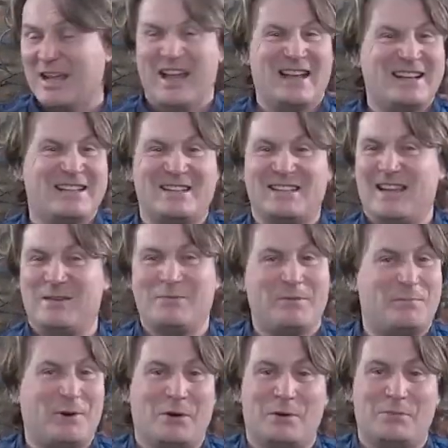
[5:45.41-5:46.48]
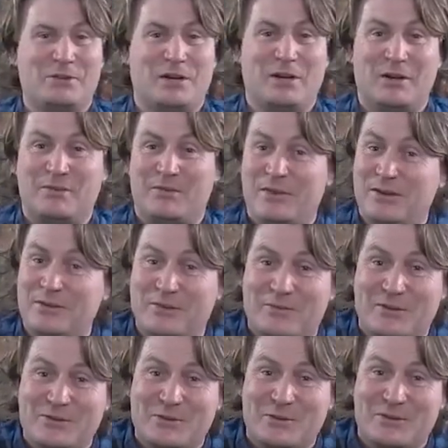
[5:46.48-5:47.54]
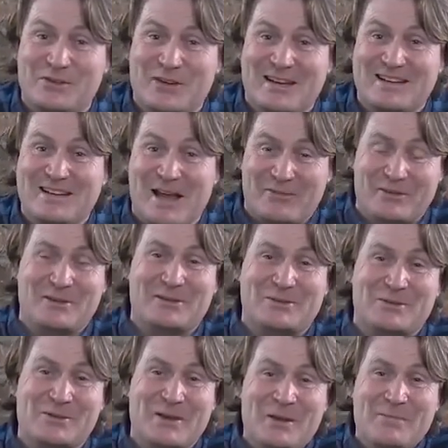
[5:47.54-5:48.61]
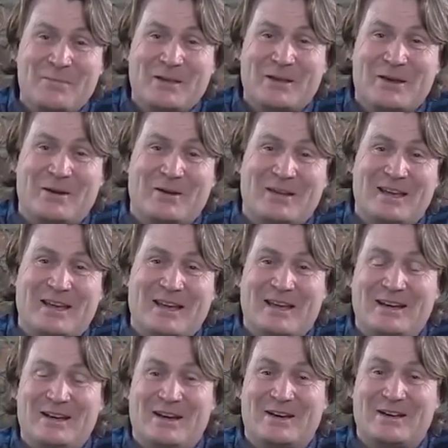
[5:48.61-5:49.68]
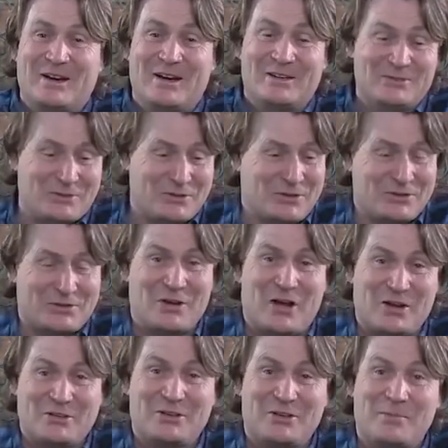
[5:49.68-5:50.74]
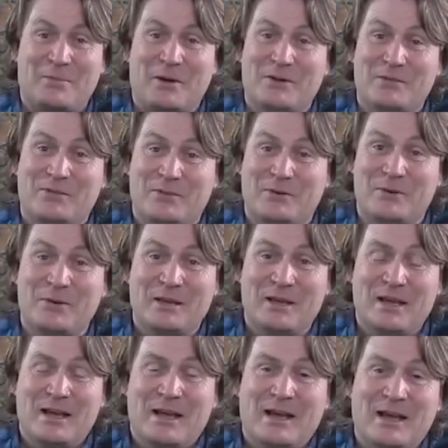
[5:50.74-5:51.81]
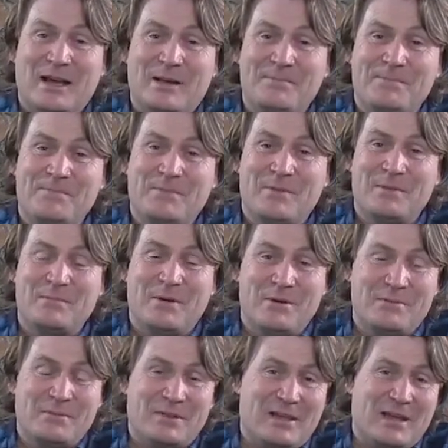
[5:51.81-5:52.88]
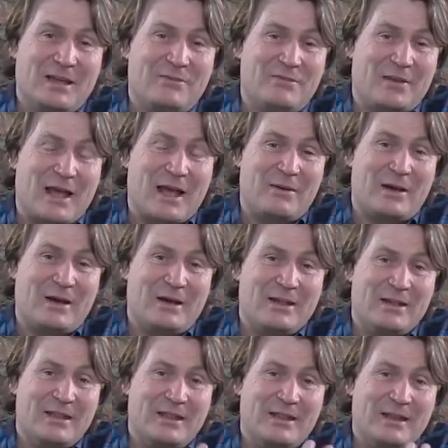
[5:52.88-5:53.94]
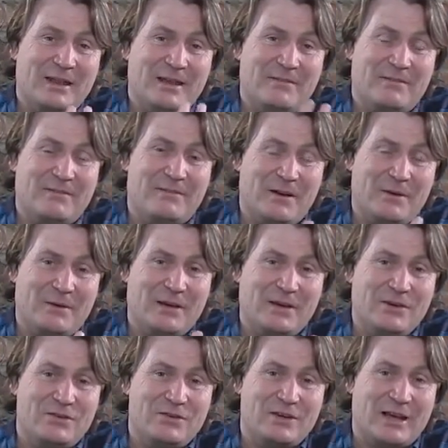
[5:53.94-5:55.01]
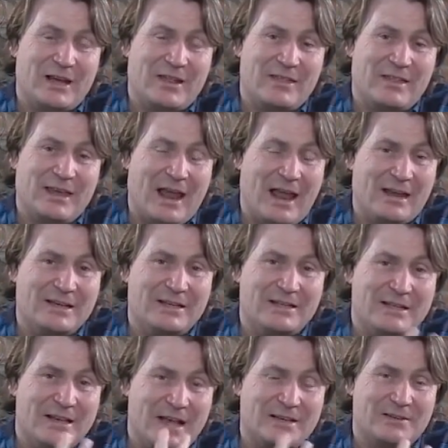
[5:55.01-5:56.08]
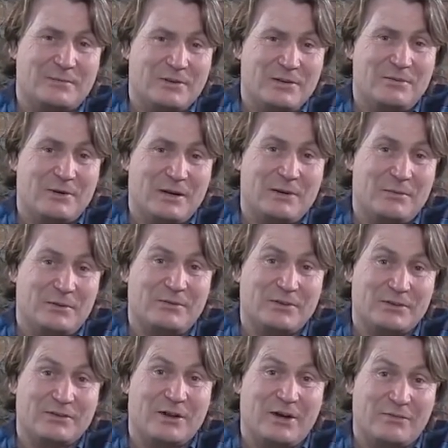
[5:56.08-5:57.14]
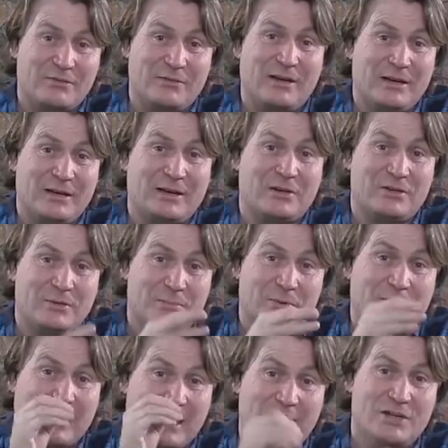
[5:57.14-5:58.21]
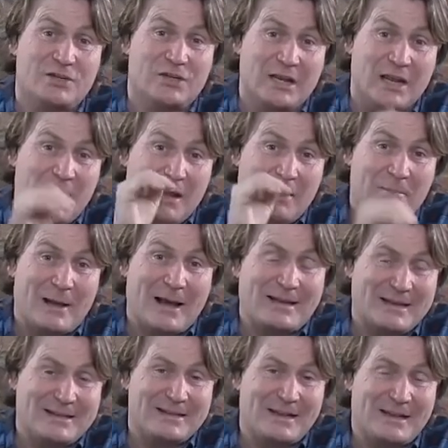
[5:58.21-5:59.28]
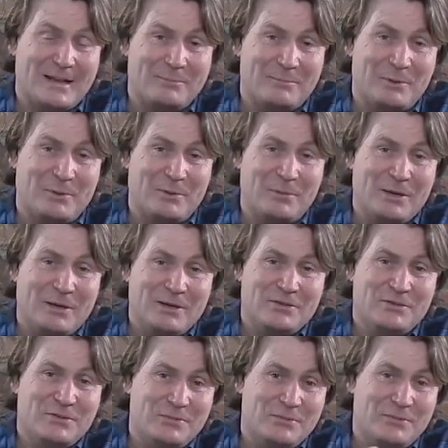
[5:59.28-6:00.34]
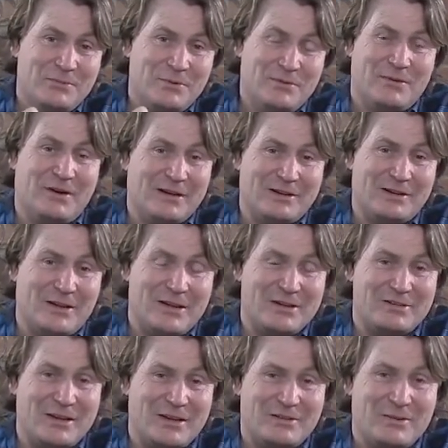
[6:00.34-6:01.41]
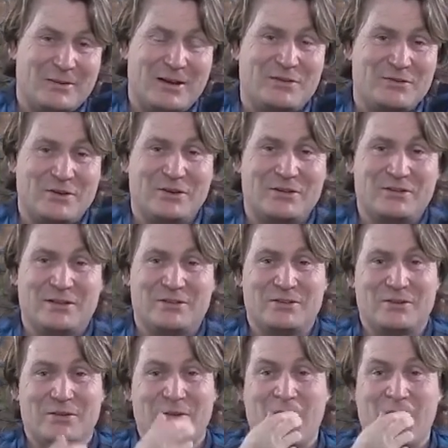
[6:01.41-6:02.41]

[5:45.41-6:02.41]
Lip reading: And it's the same with bulbs, you know, for those of us who are seeing daffodils growing in our gardens or just starting to poke through, the moment they flower, the foliage at the end, that's when you really want to start feeding because you're putting energy back into that bulb to revitalise it and to energise it to